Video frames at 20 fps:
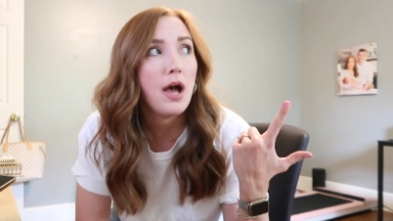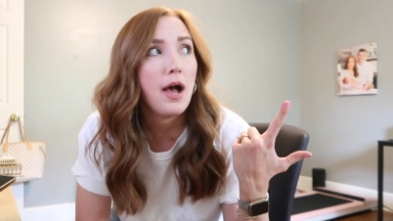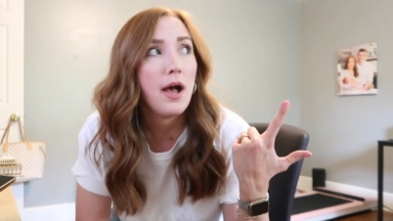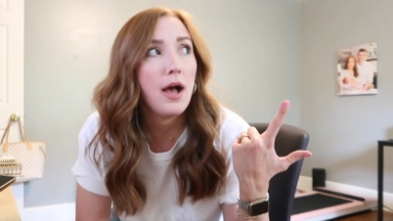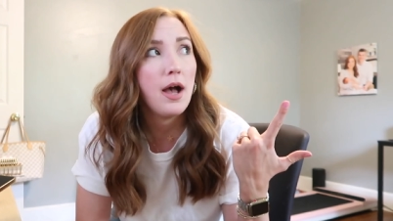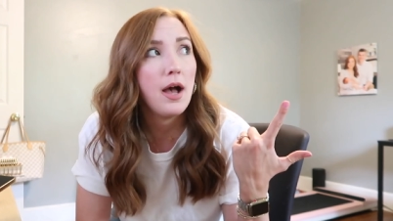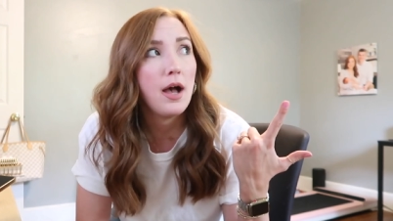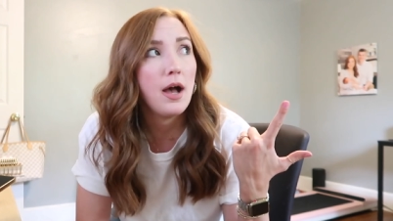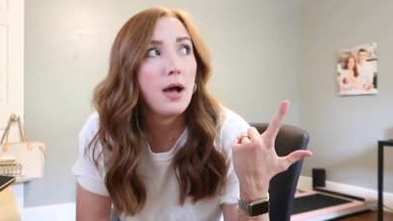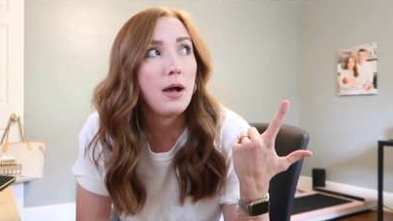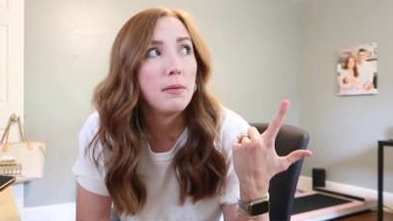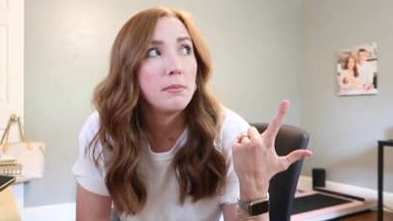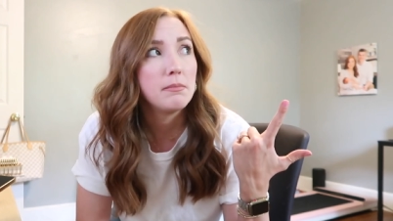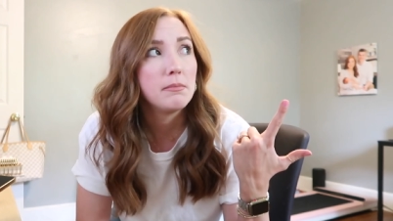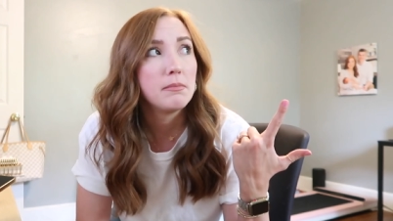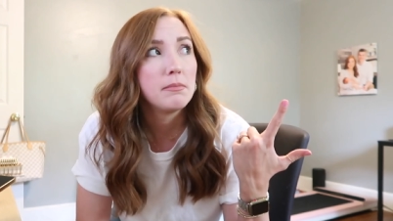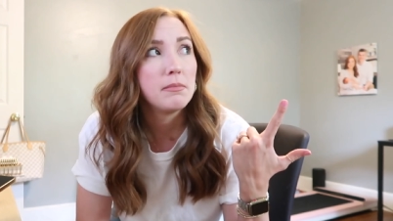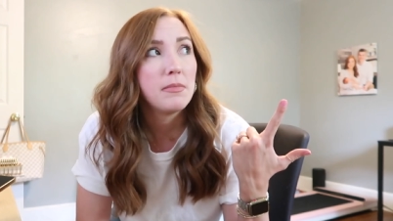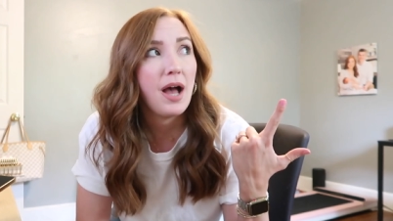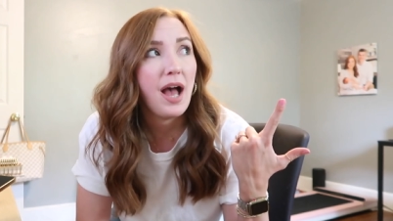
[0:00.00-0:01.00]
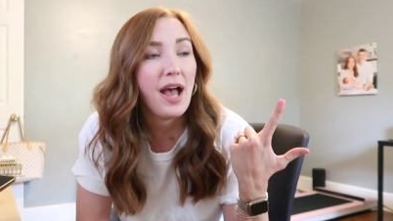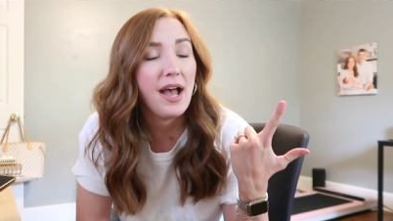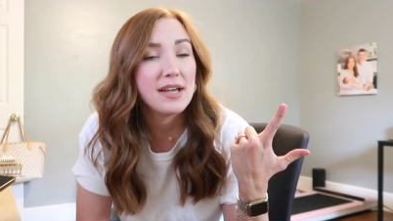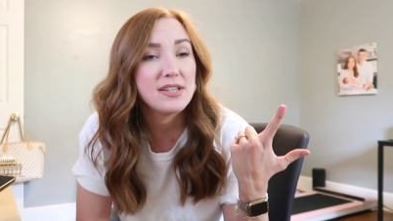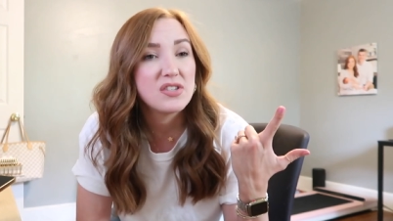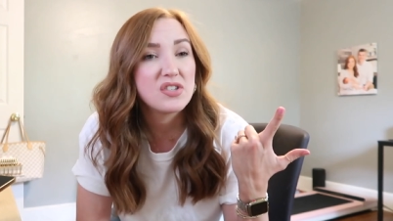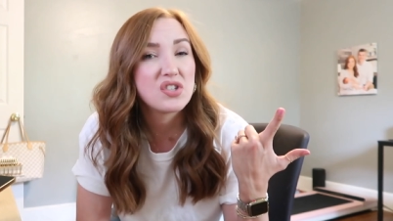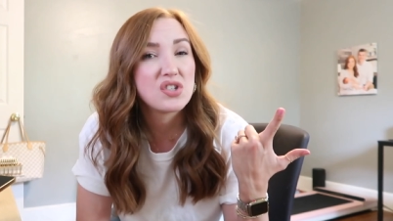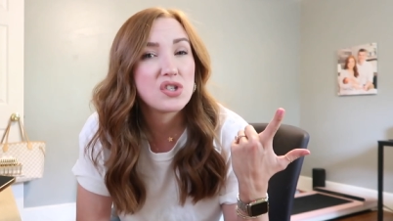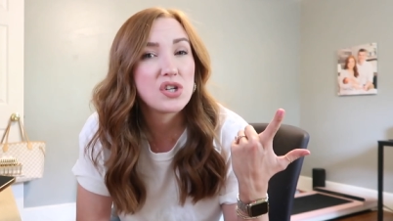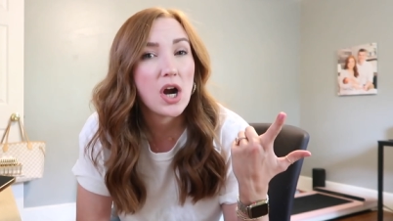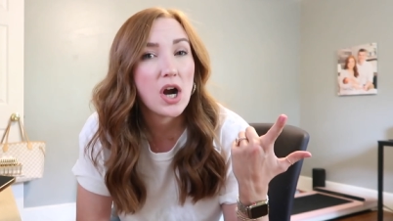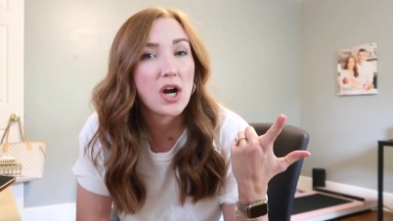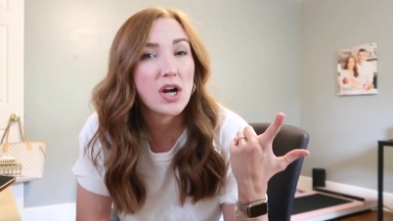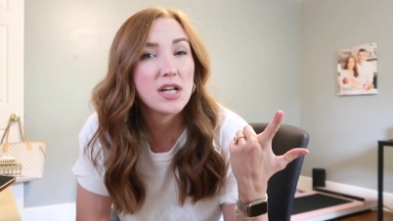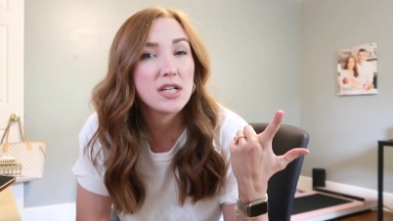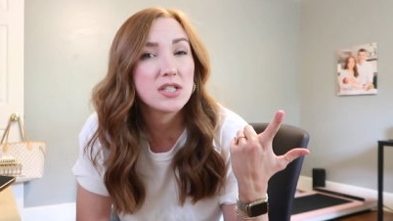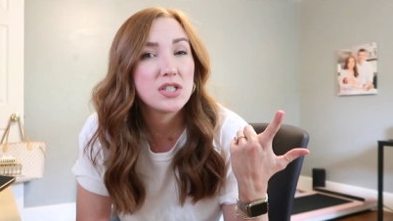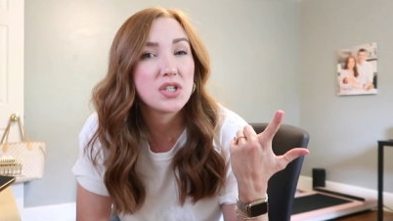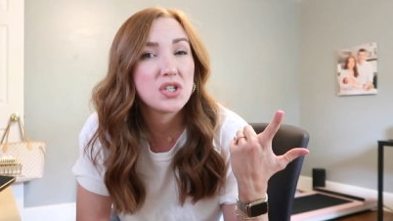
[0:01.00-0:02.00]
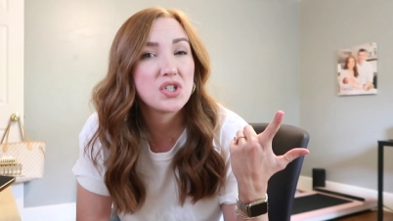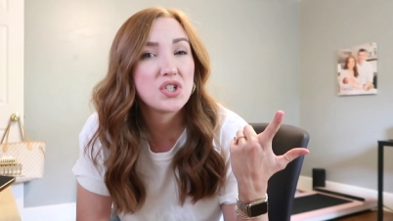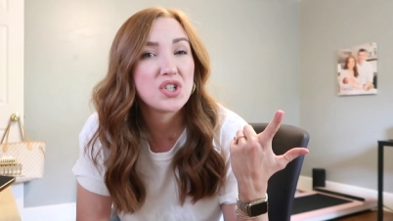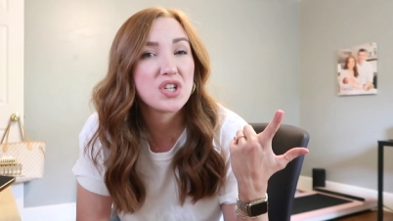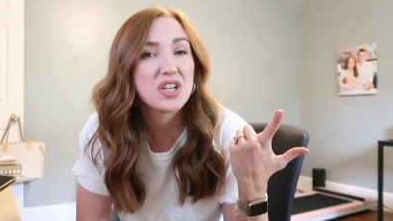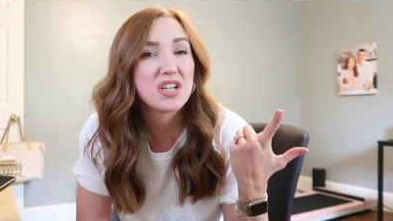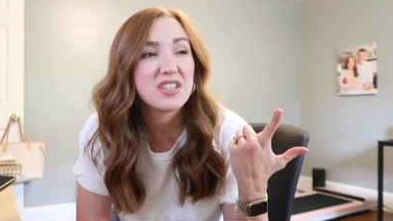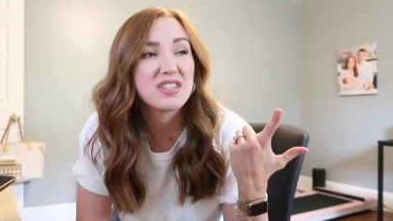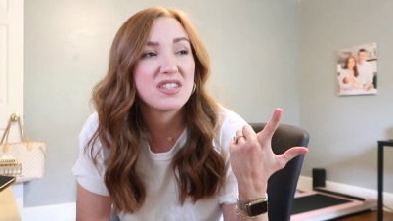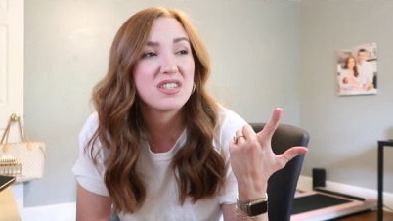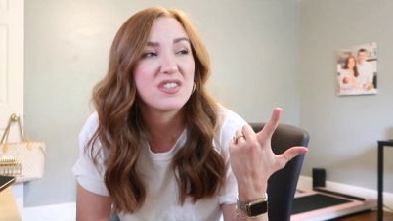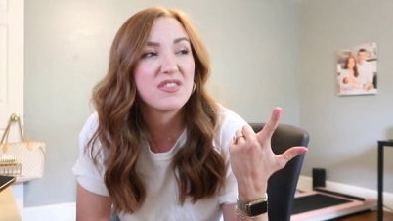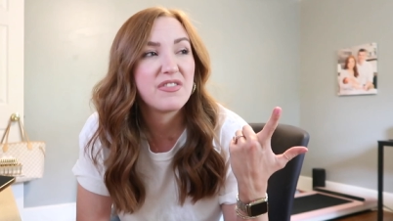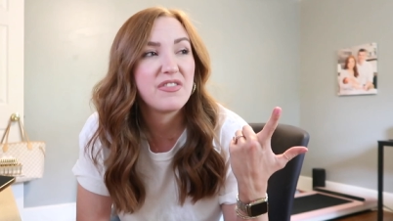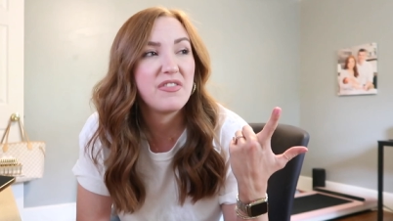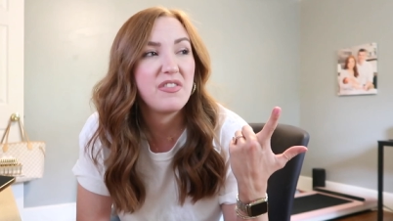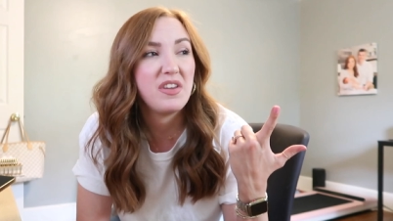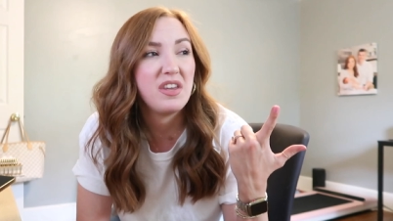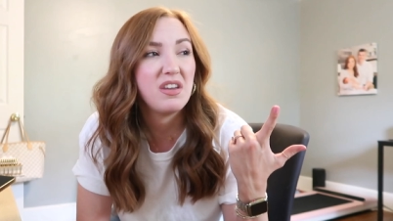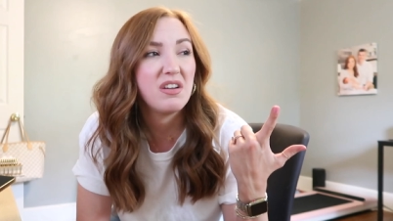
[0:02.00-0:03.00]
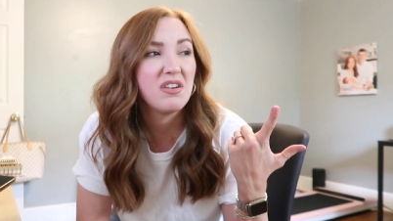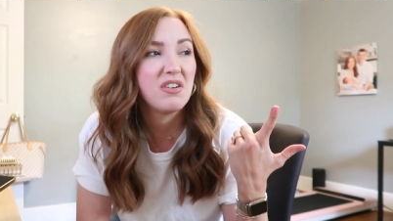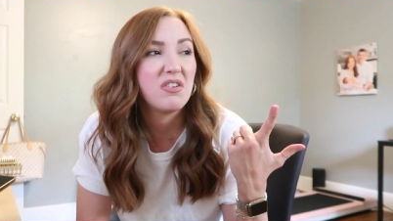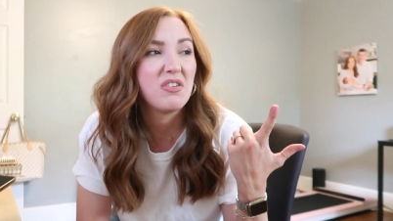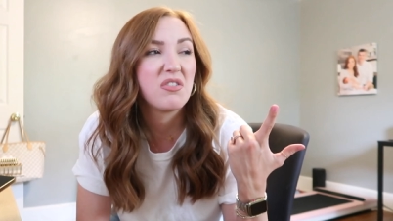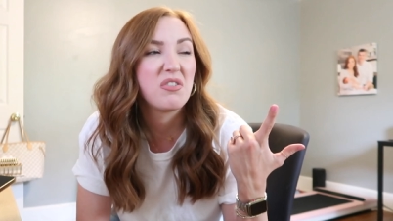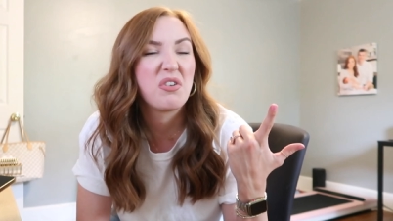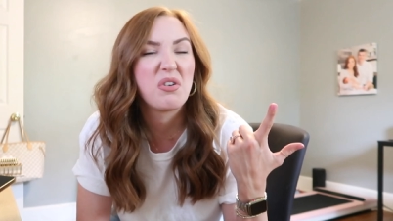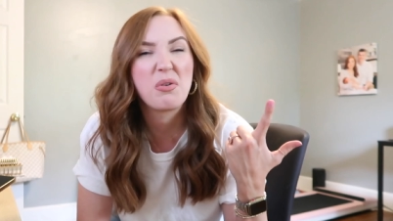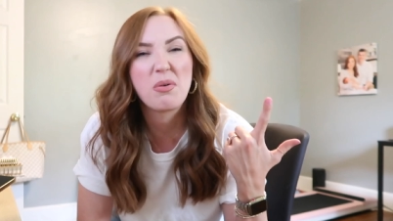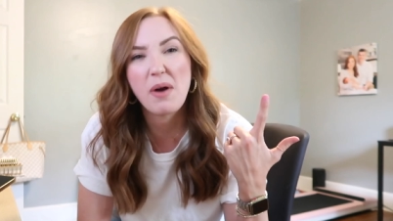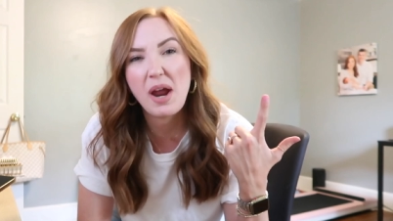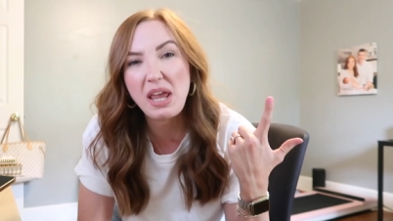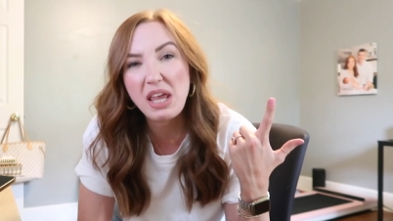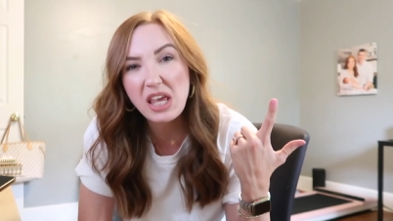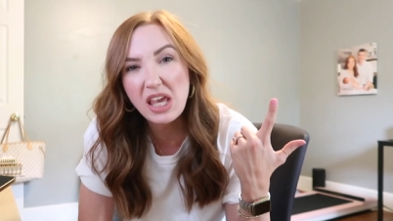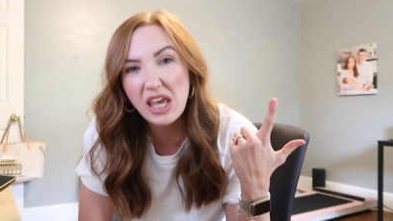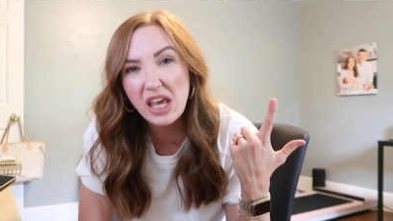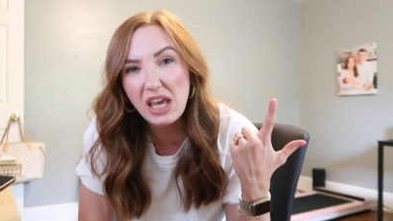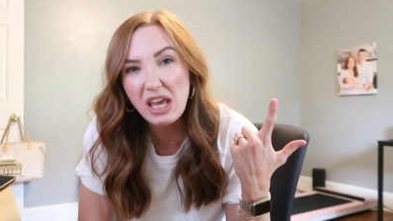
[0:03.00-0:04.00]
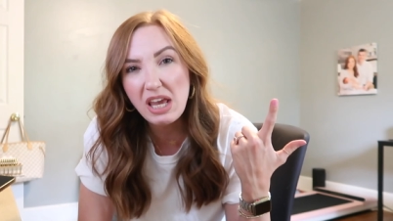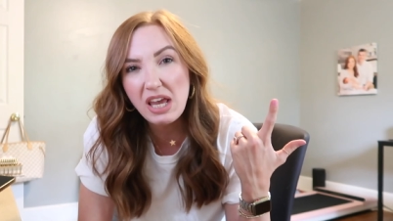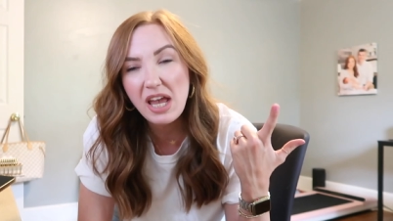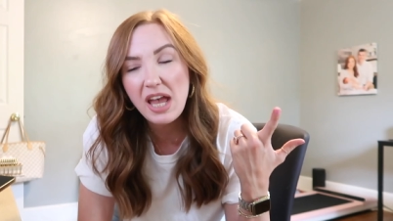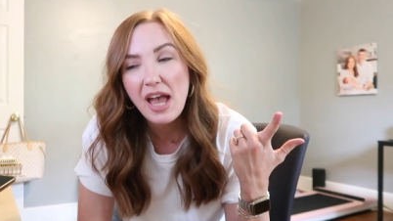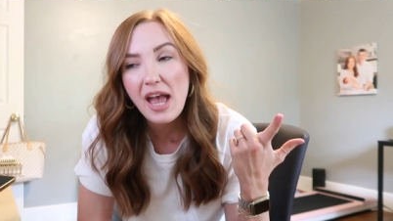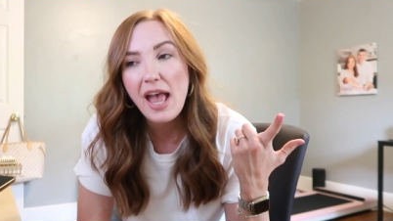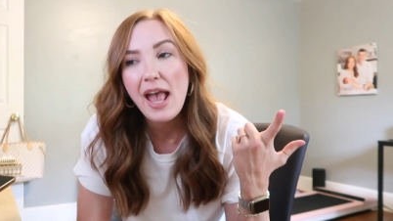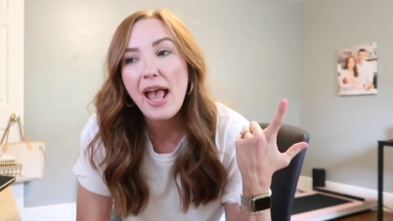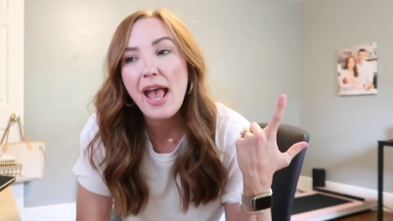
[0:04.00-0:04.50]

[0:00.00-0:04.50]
Um, I started to just feel cranky